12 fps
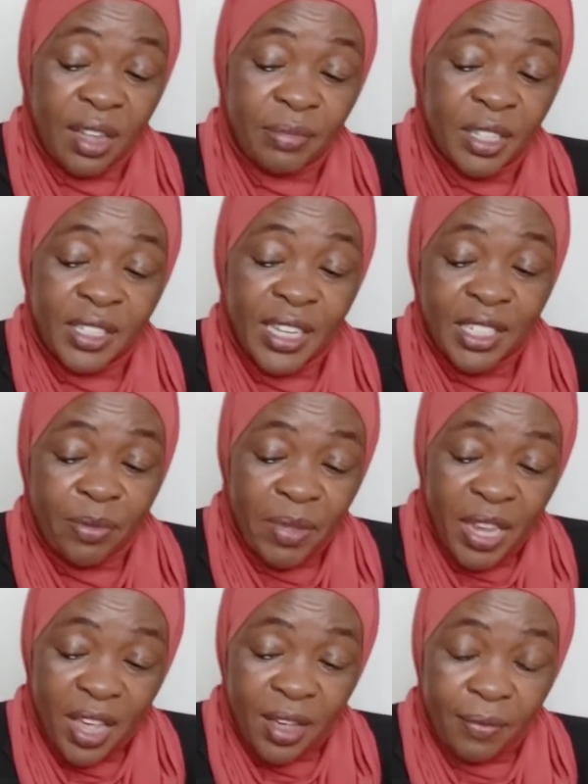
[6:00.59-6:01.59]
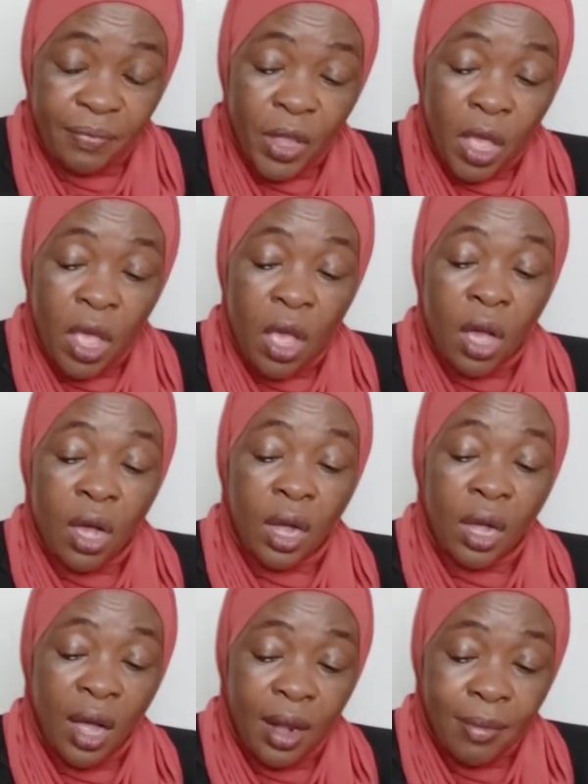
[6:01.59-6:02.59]
It's just me now.
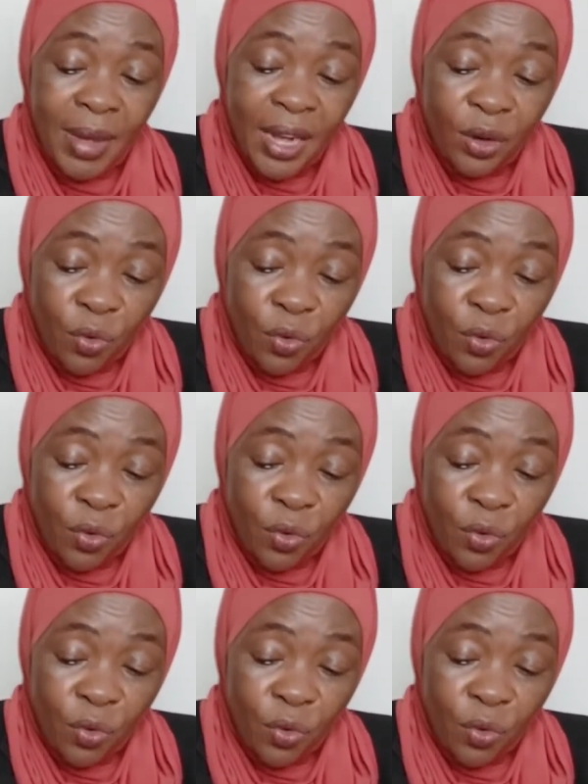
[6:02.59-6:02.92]
Goldman